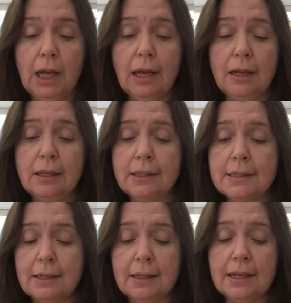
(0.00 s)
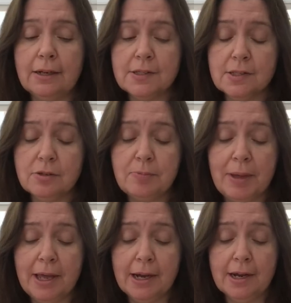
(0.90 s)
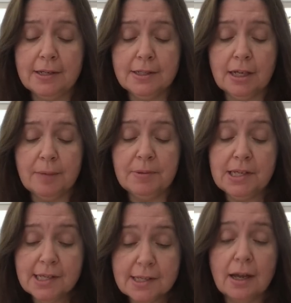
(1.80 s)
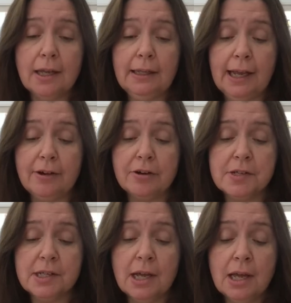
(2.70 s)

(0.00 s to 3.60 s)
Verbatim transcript: Uh, I also packed up these highlighters